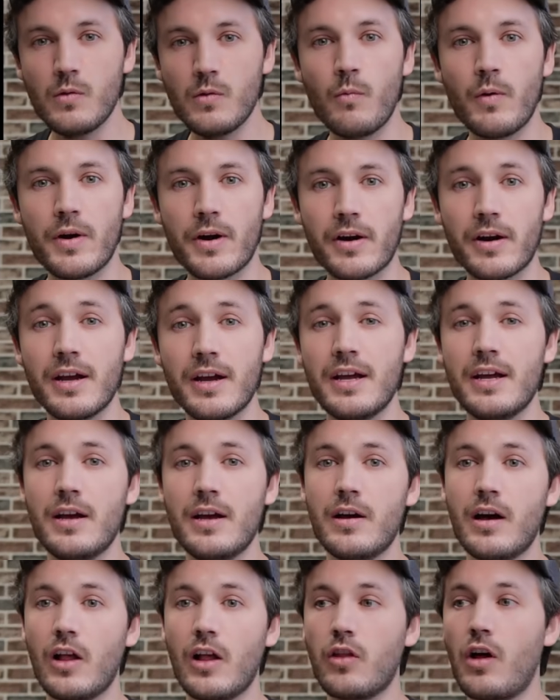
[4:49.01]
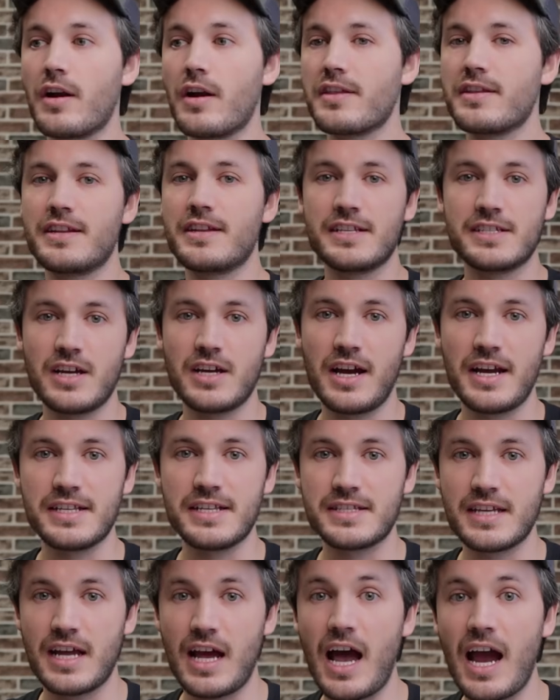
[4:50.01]
Where a lot of the
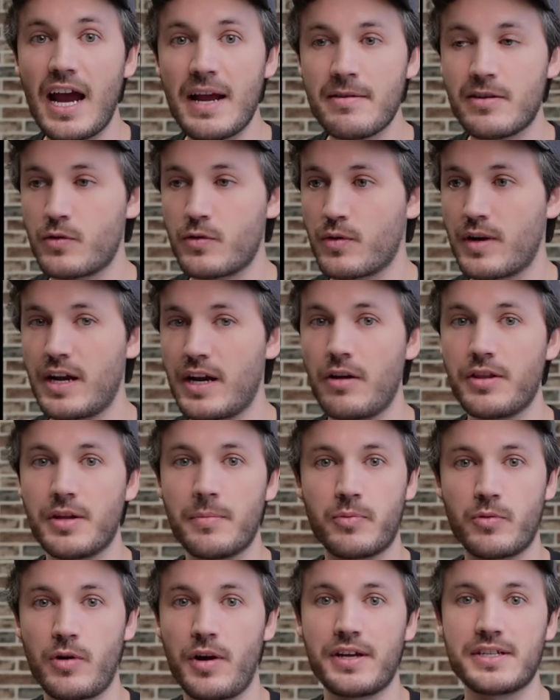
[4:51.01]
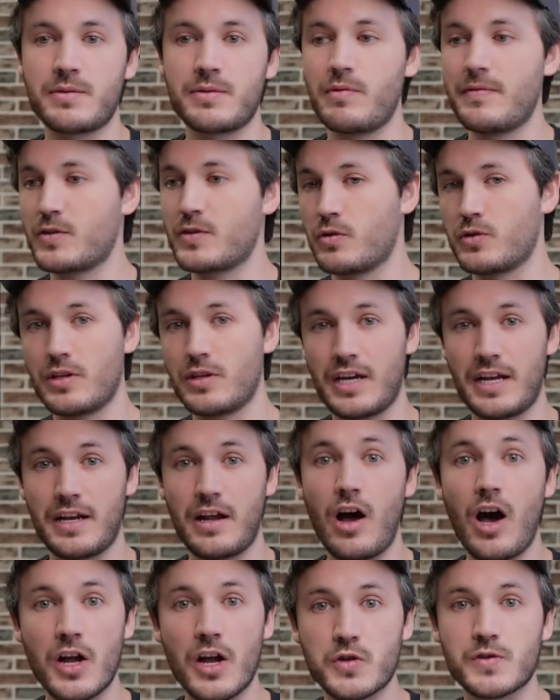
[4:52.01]
designs that I create on the products that we've sold, again,
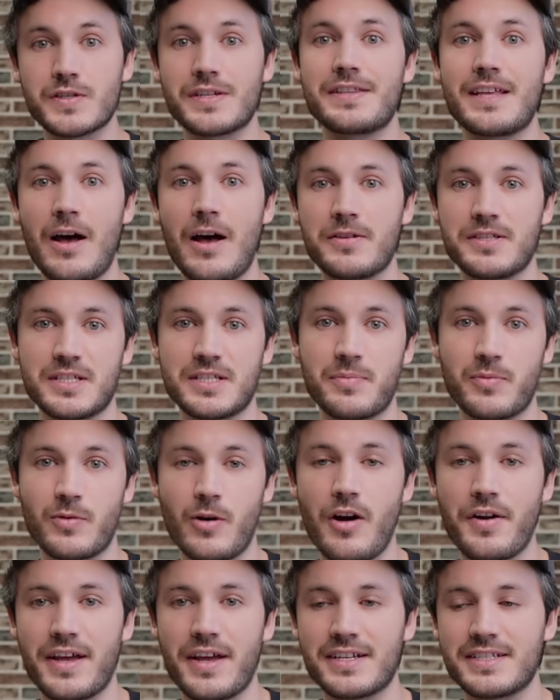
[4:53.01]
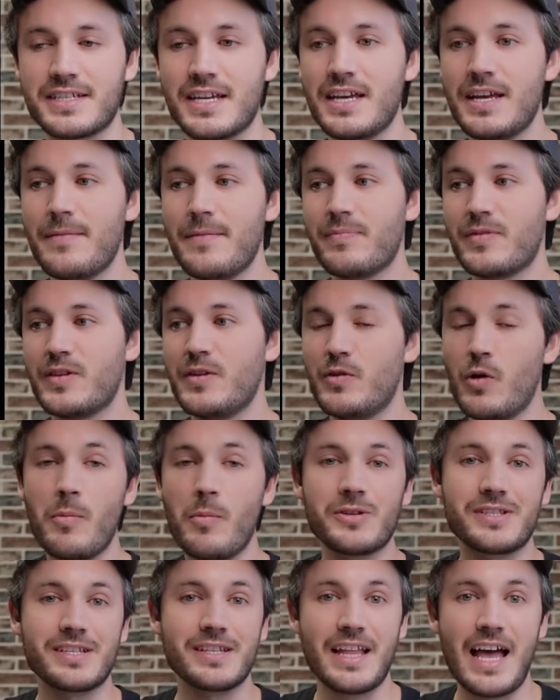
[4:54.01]
hundreds of thousands of products, you'd
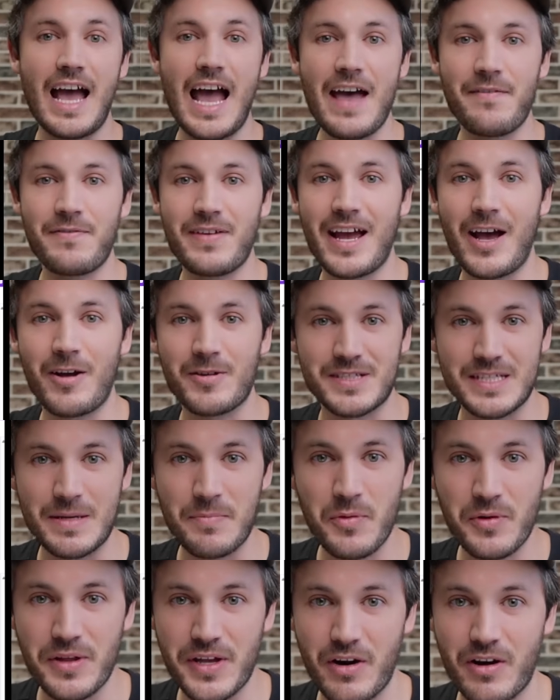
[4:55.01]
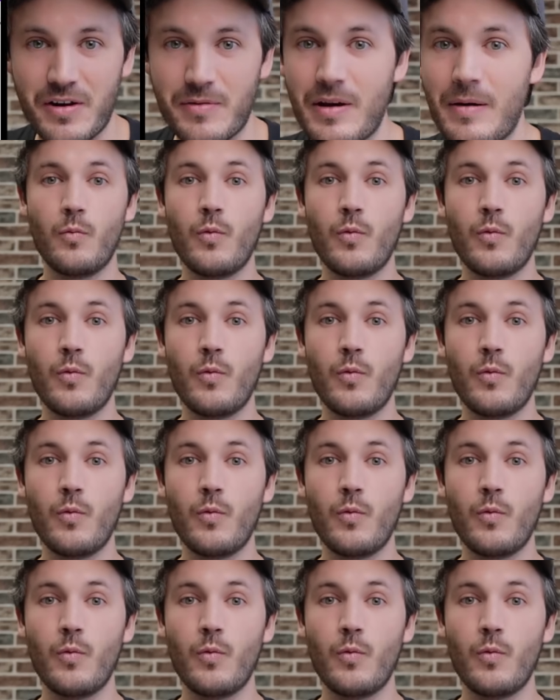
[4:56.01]
almost laugh at how simple they are.